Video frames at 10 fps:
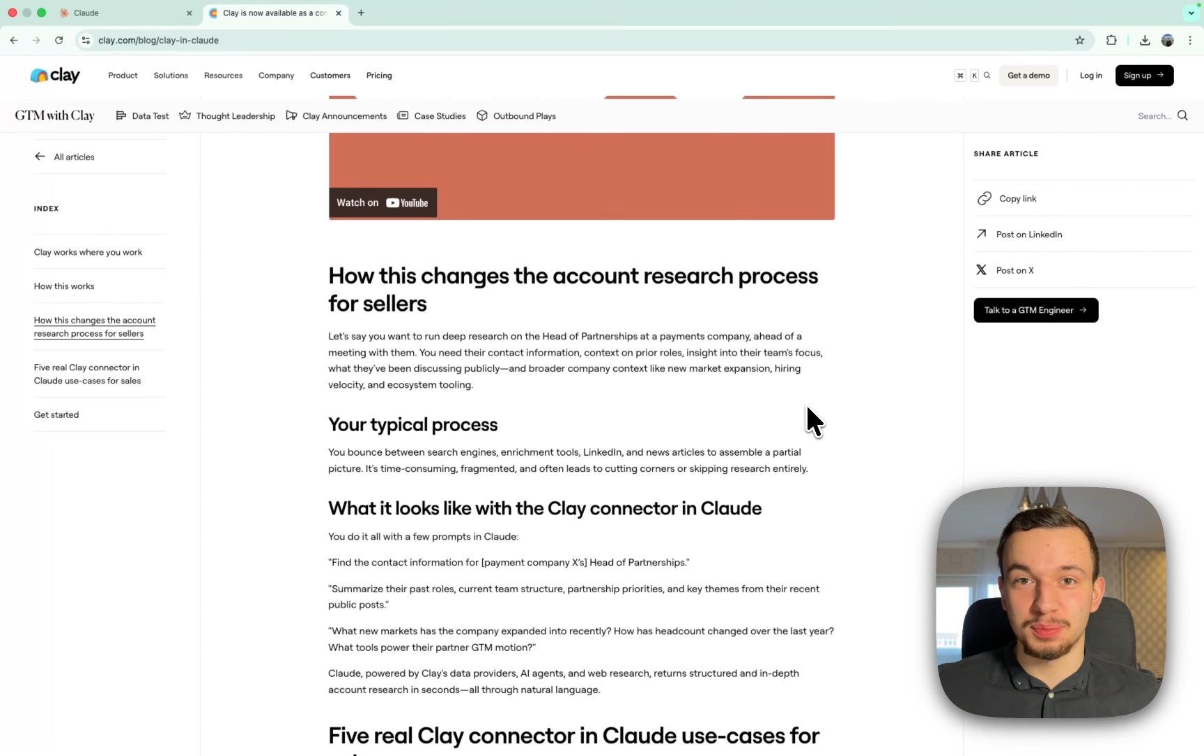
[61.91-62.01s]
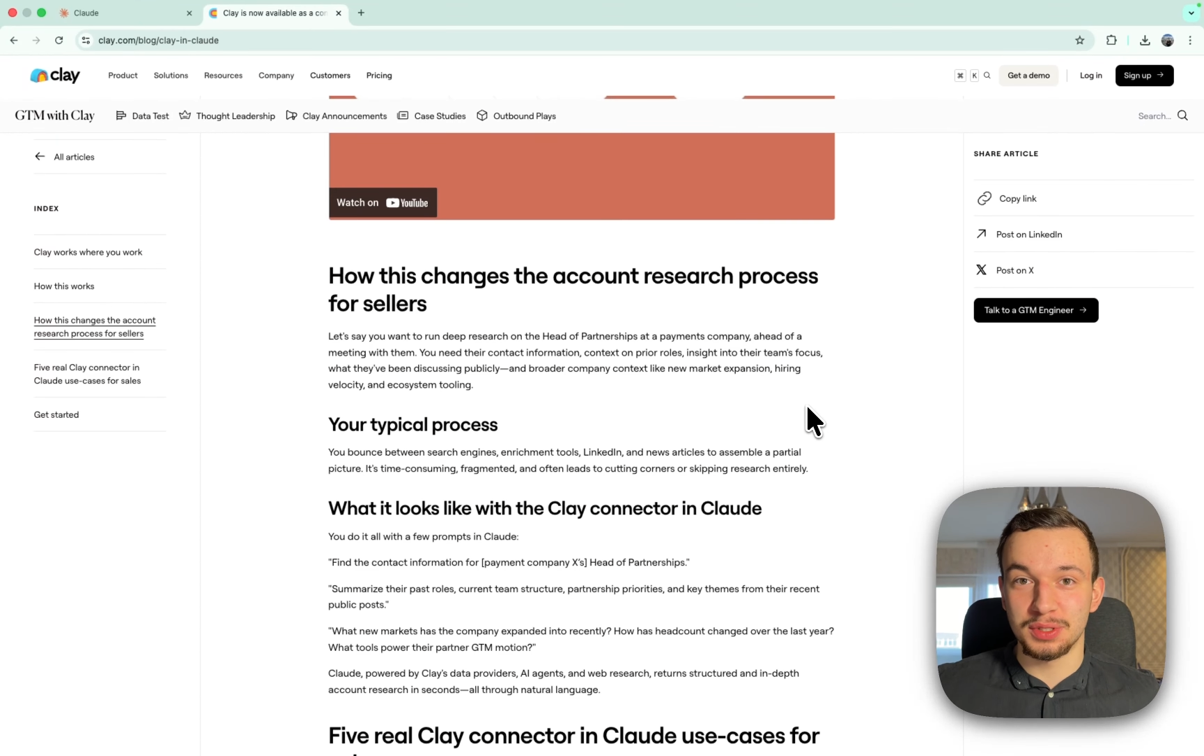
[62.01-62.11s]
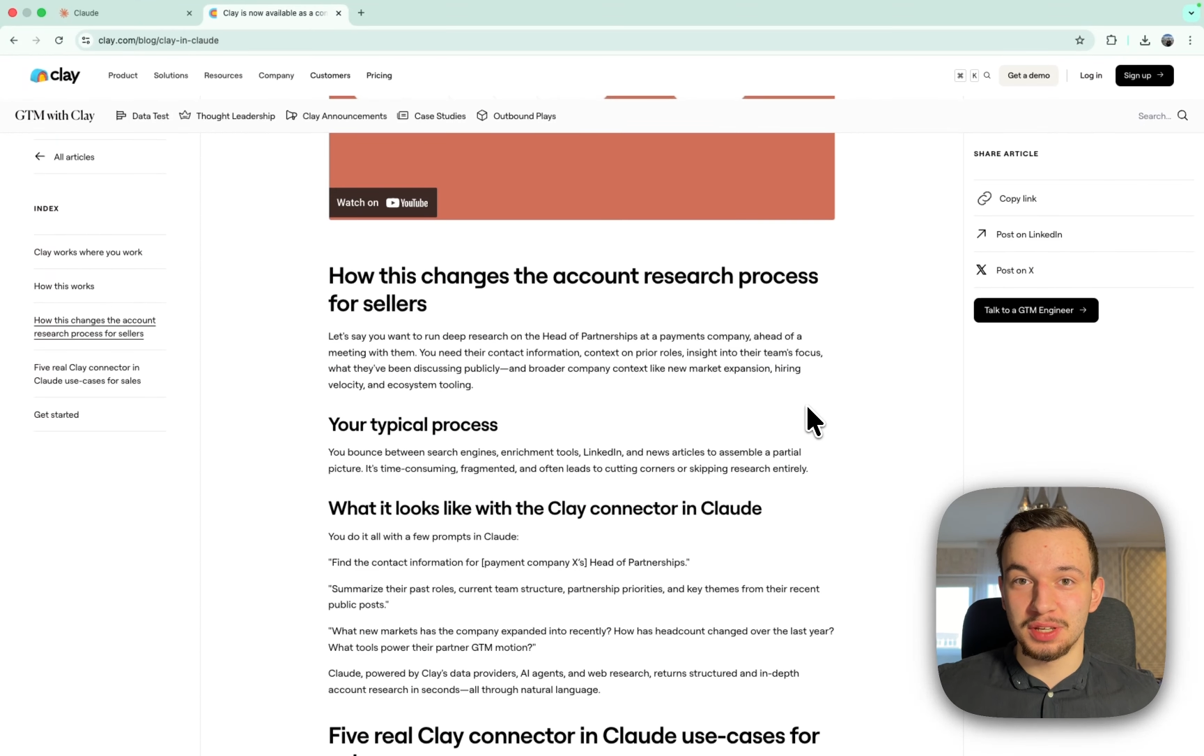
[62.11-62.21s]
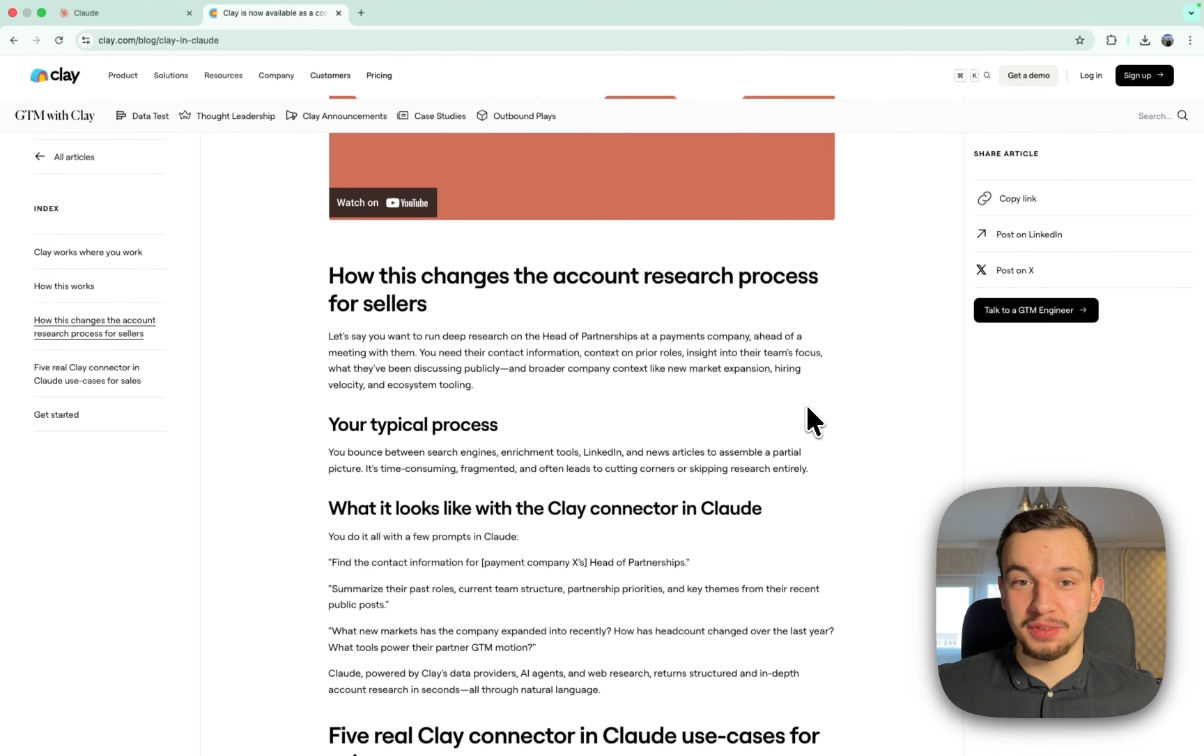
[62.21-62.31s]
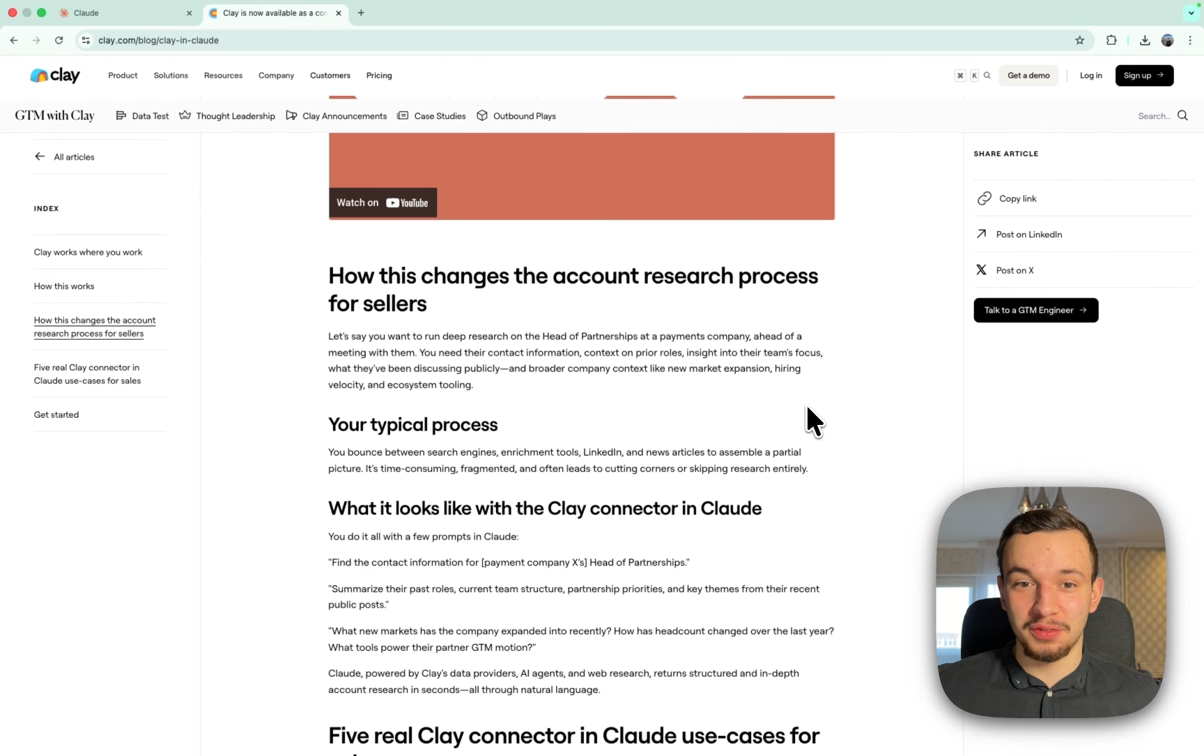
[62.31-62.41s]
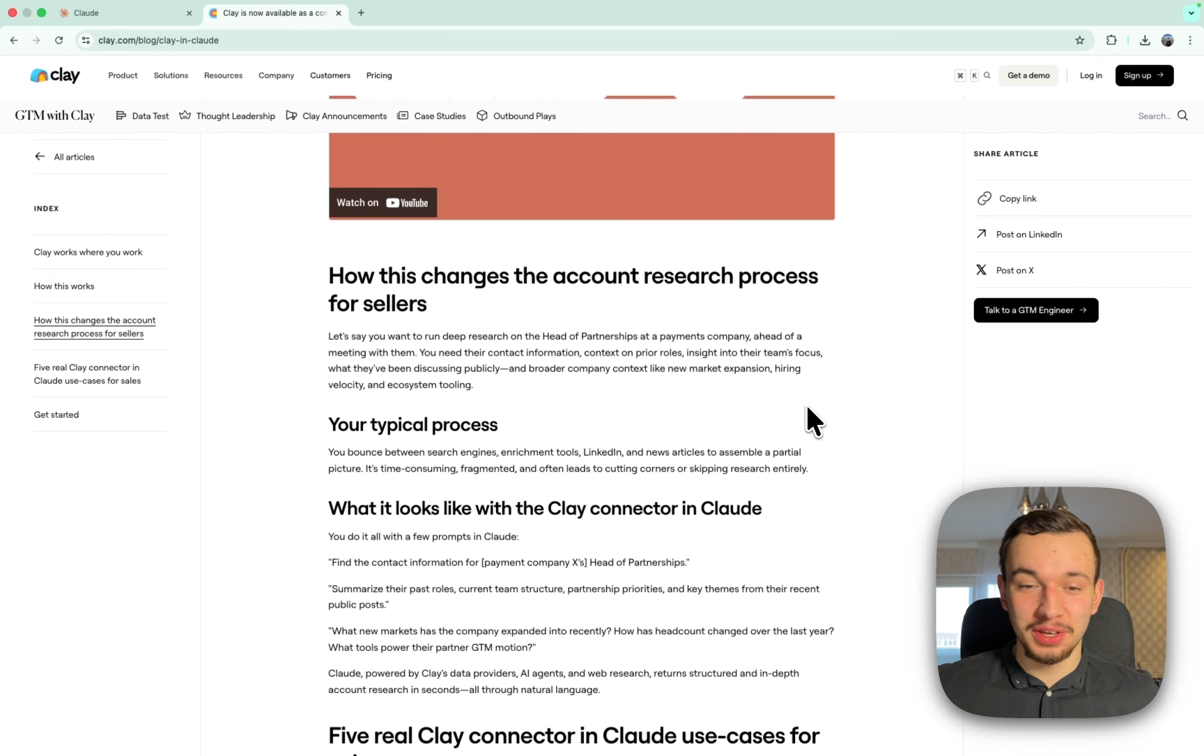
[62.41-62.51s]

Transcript: specific